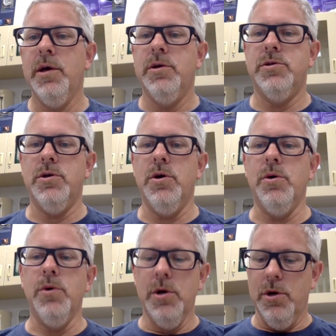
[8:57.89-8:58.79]

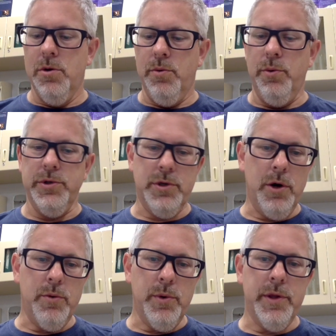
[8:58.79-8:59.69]
So we'll
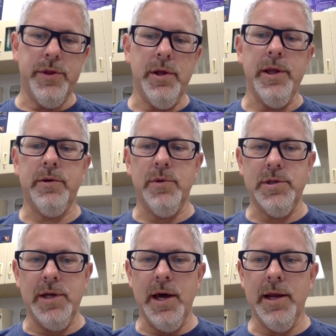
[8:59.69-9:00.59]
start with
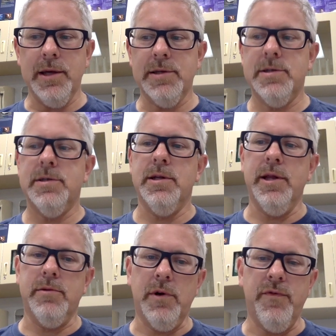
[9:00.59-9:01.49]
electrostatics,
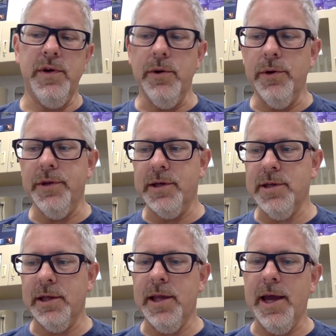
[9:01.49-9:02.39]
electric field, and things
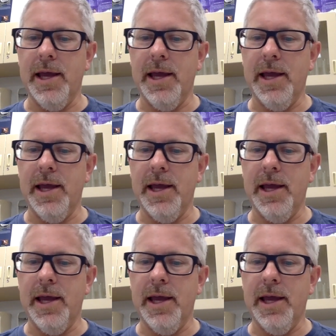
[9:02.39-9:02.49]
like that.